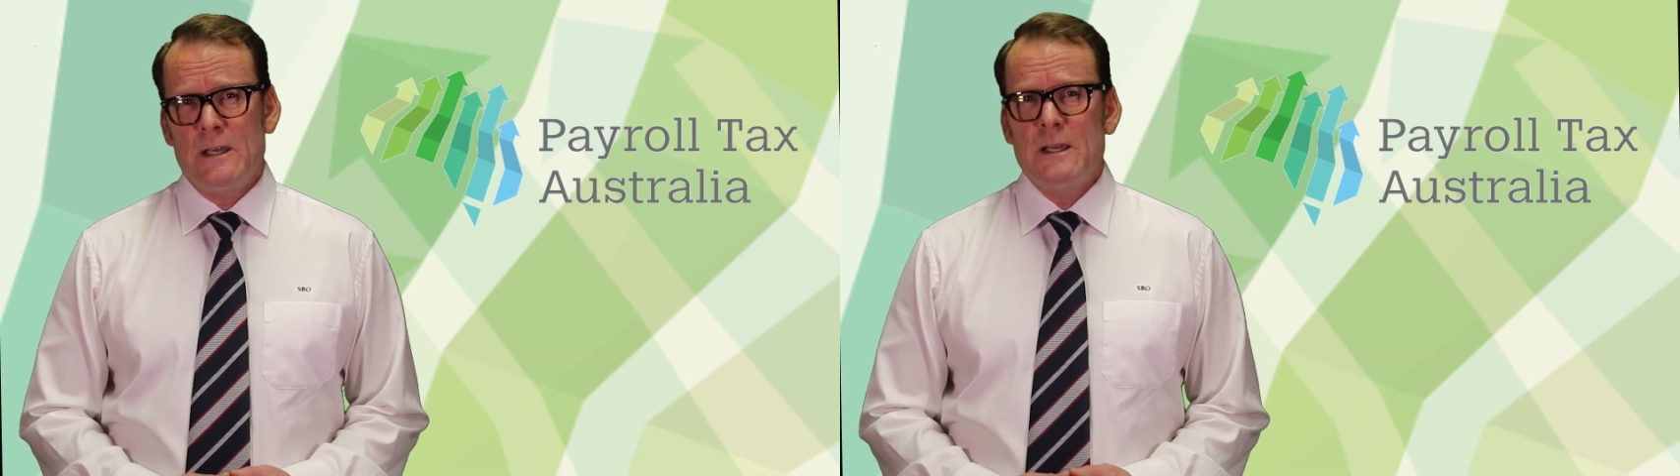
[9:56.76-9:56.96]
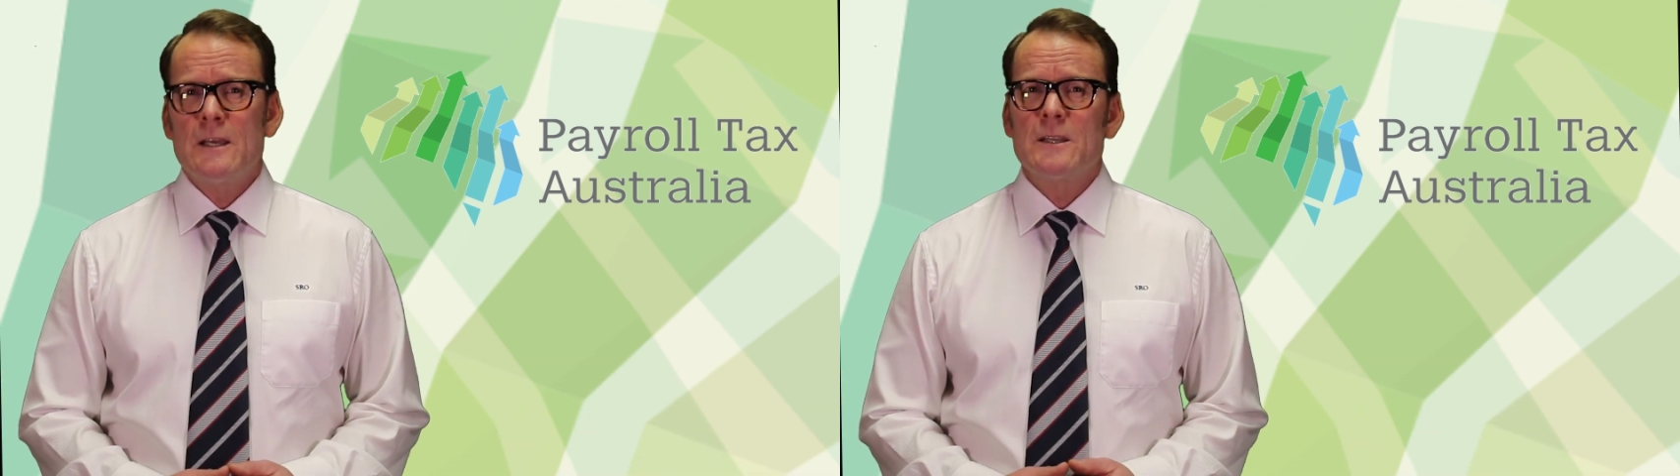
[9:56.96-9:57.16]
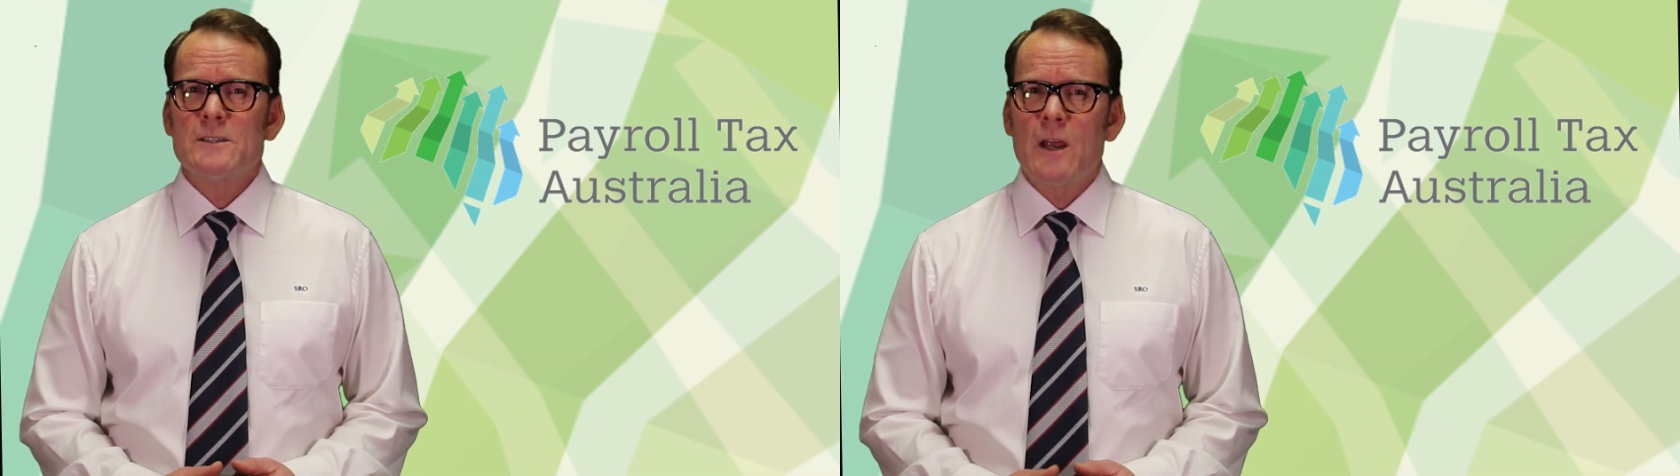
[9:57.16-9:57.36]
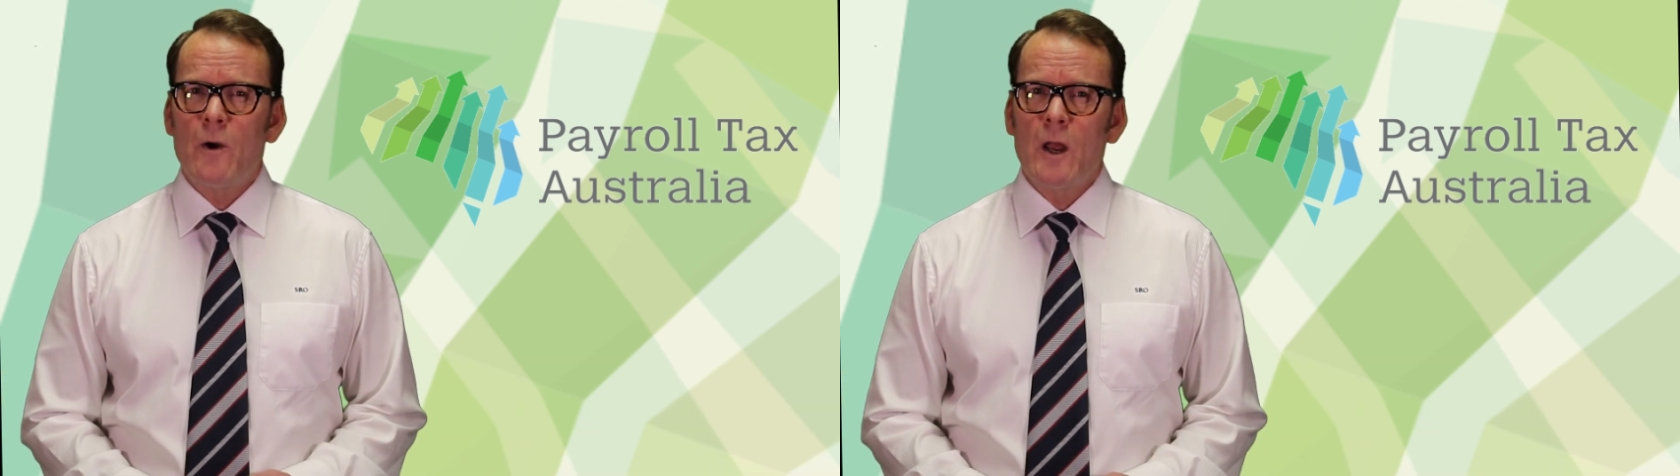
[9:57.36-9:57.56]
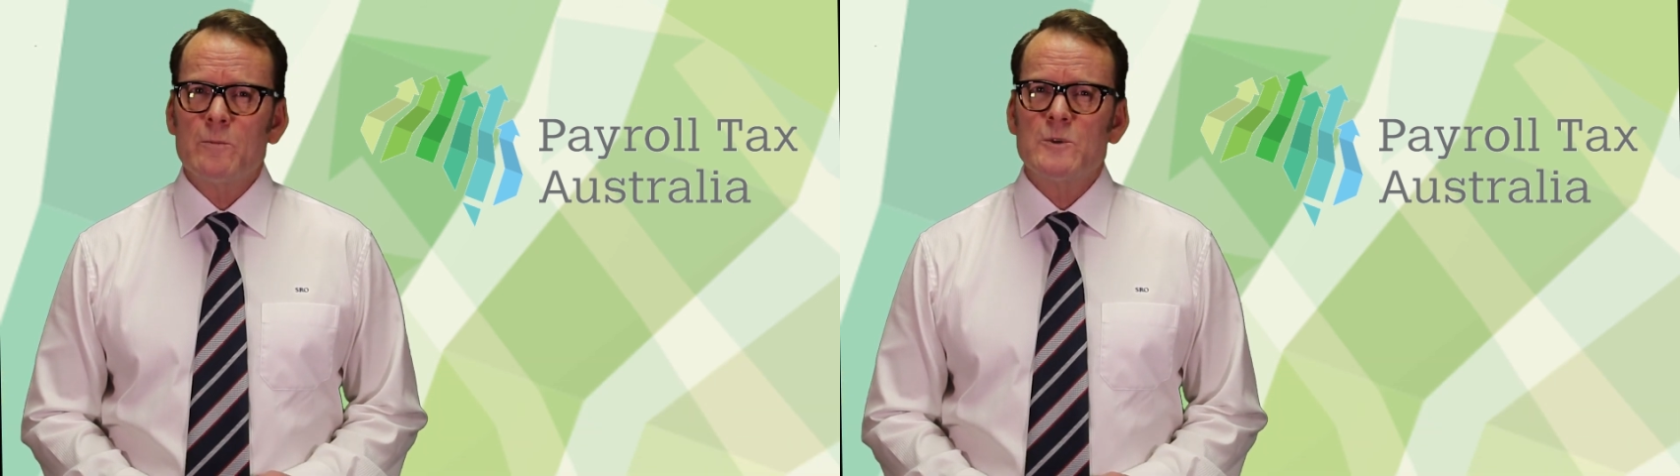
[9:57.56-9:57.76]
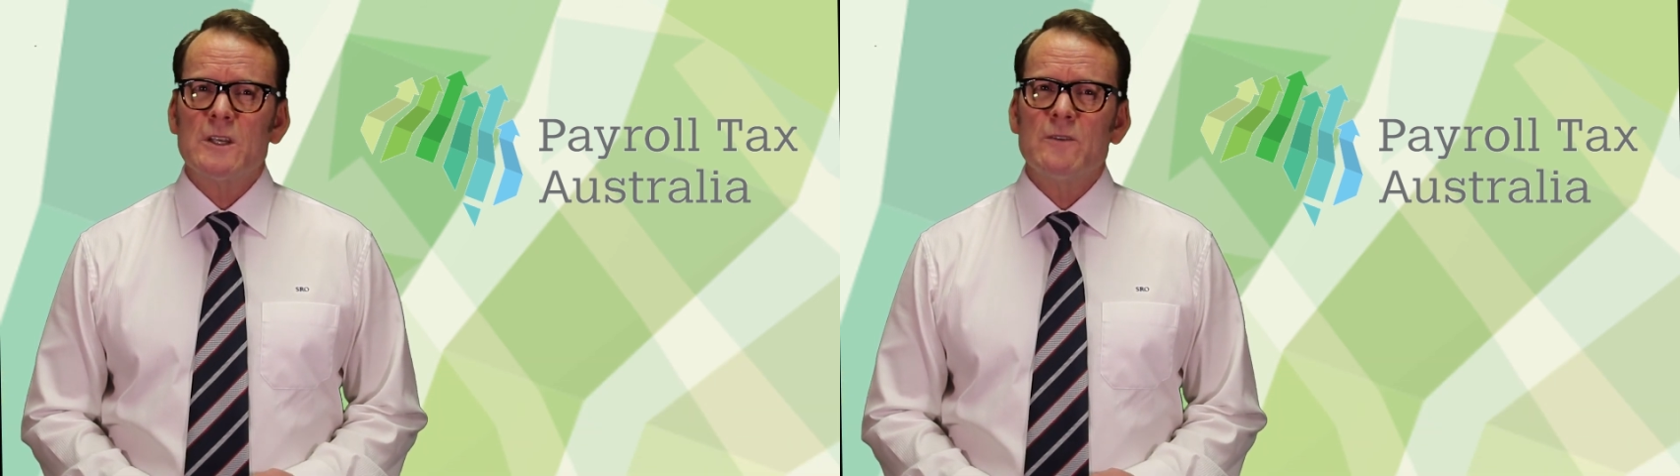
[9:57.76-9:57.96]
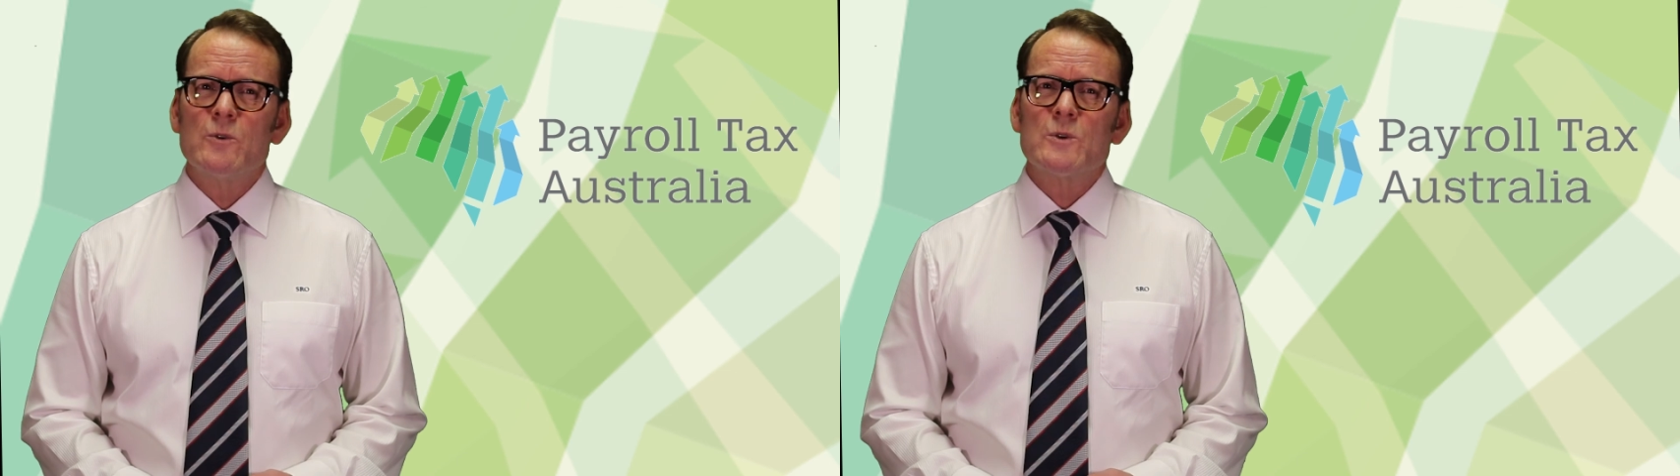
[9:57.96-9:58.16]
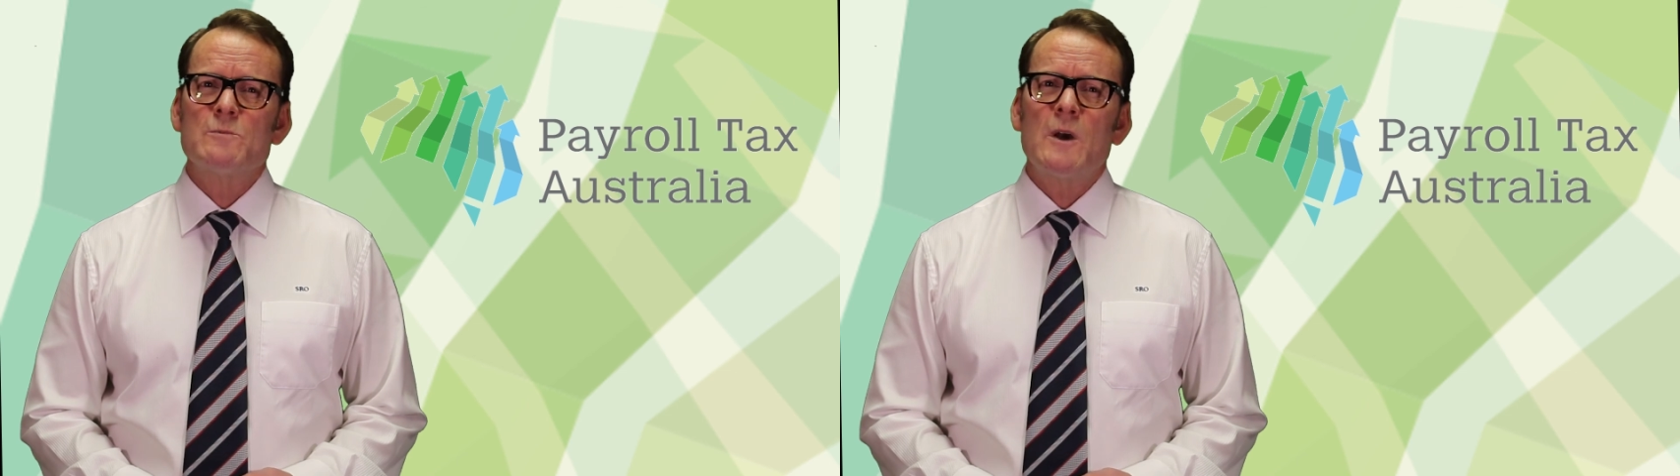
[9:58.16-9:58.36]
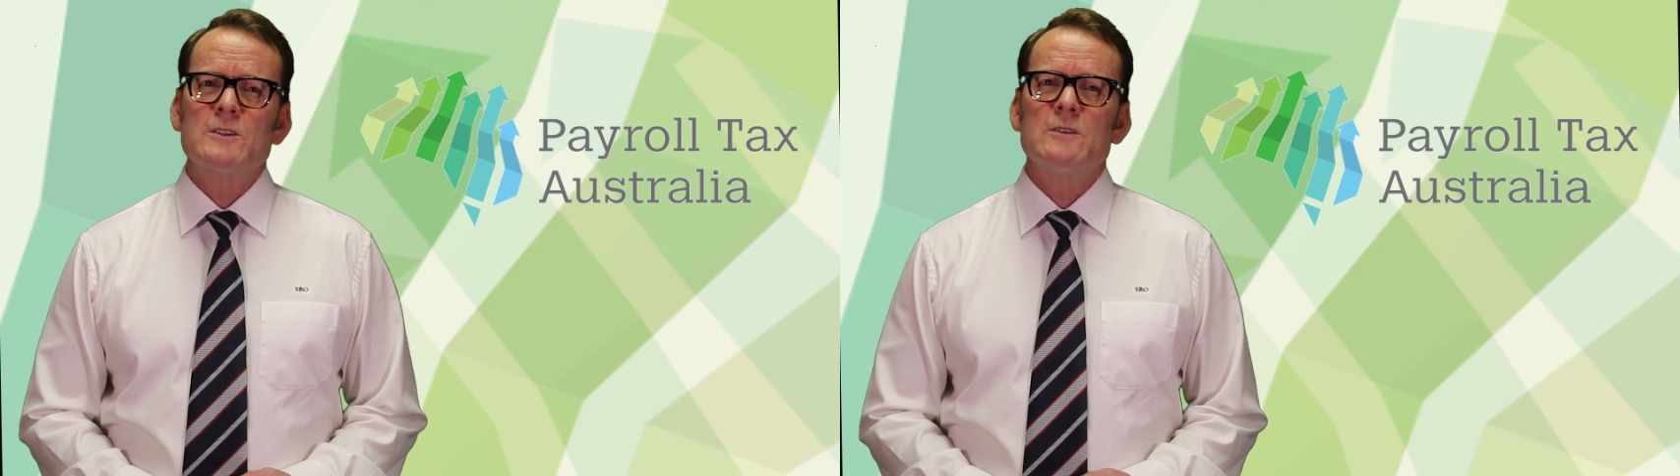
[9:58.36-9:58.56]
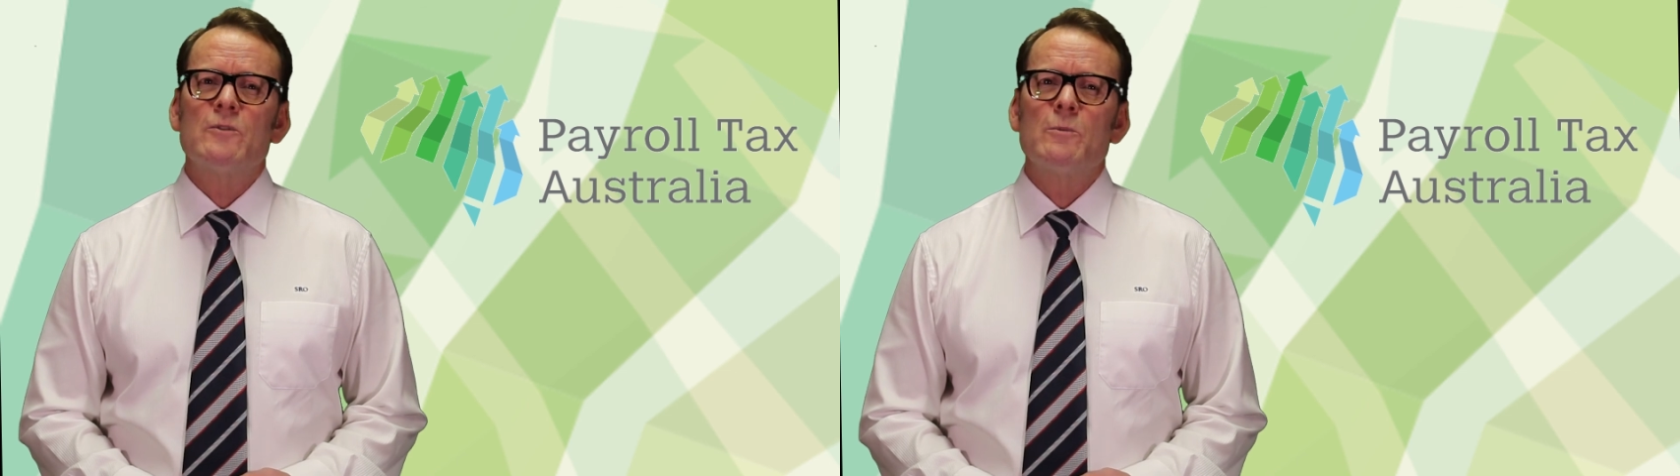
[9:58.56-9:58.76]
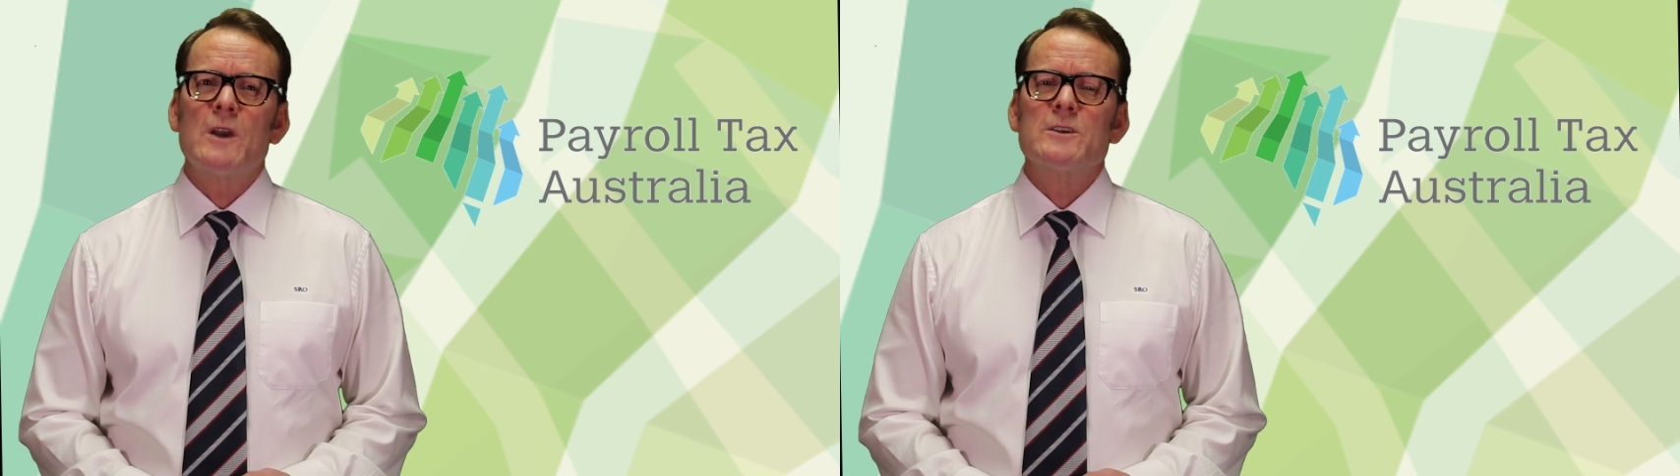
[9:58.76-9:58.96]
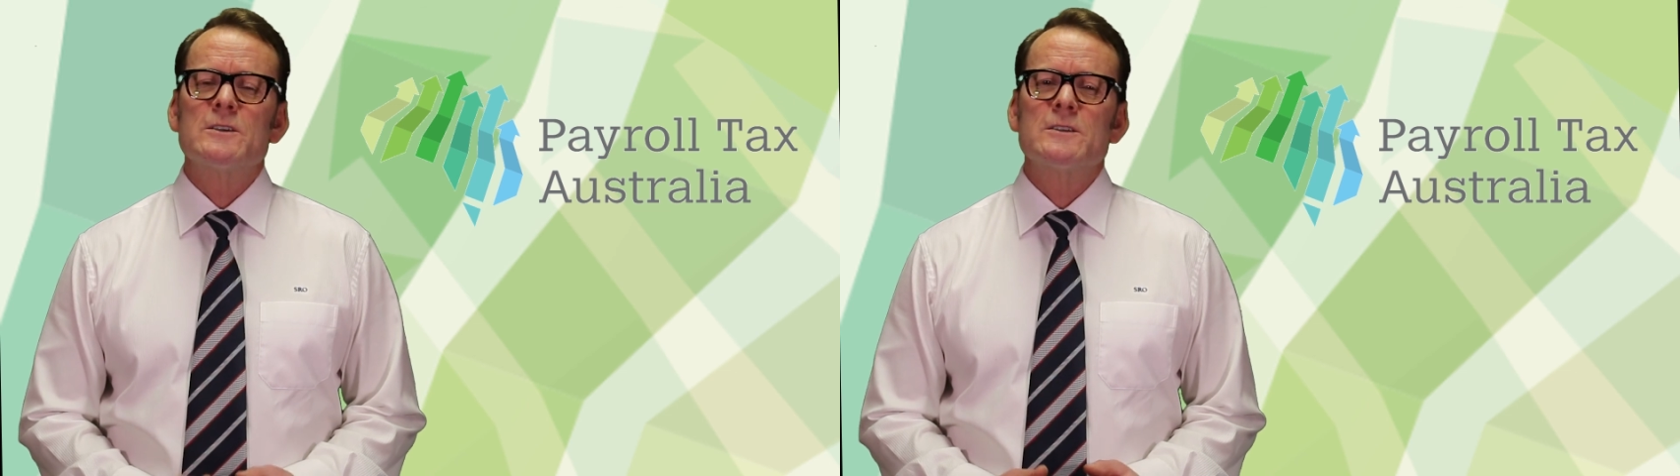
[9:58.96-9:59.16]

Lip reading: It is our aim to give you as much information